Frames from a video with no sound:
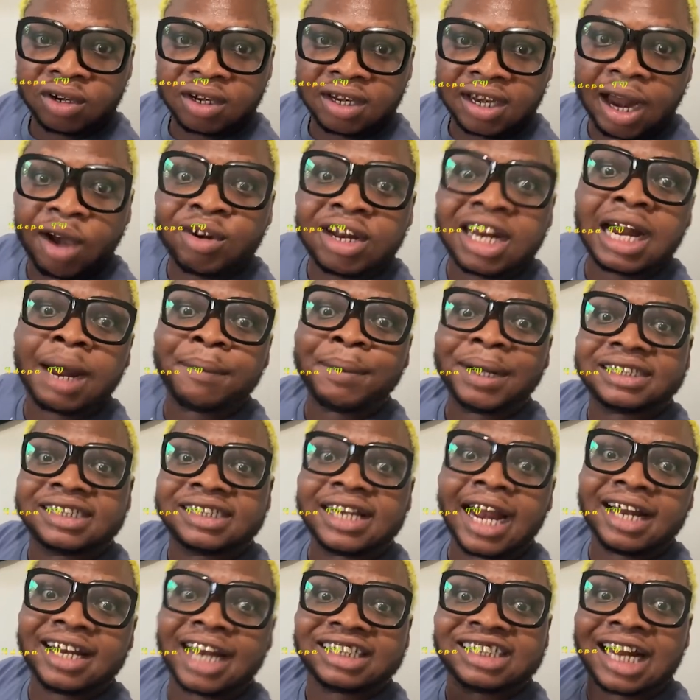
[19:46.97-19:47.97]
Now, then, I'm a
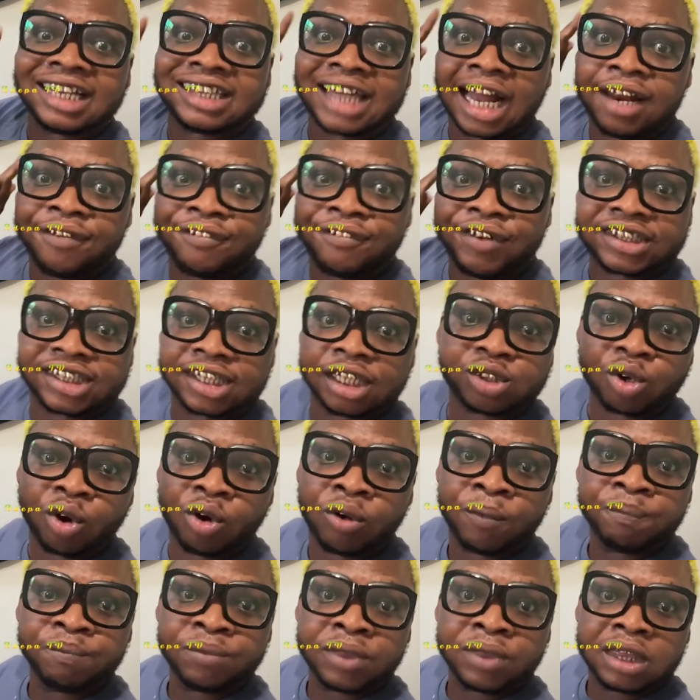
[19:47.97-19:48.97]
national television,
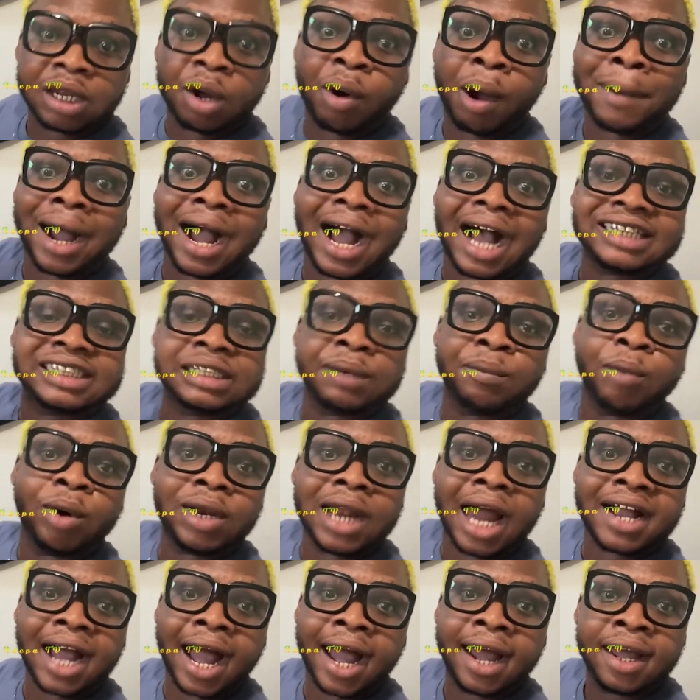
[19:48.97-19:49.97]
so now I'm asking
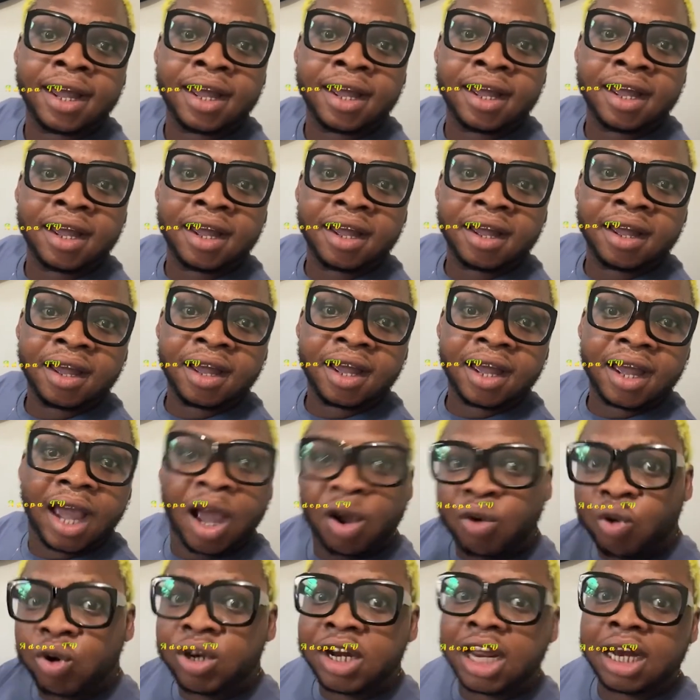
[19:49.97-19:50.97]
Bolanga,
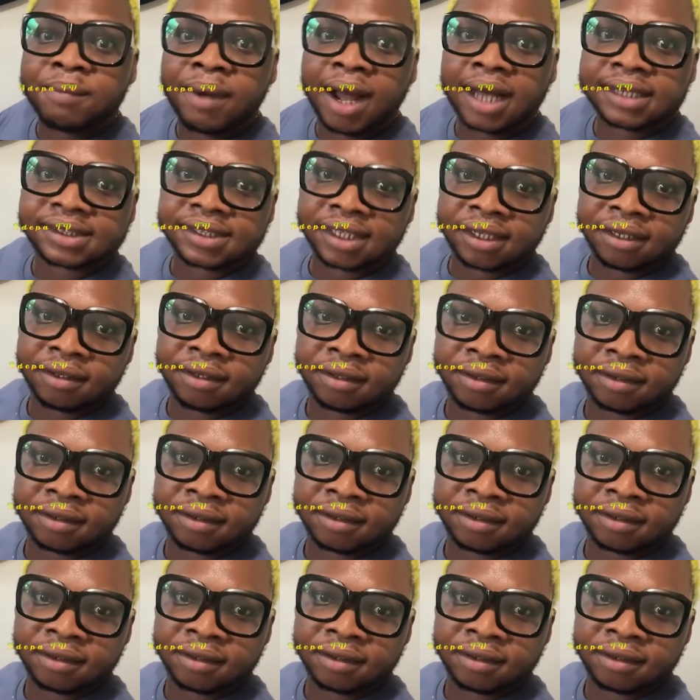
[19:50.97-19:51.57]
Egun in Masi.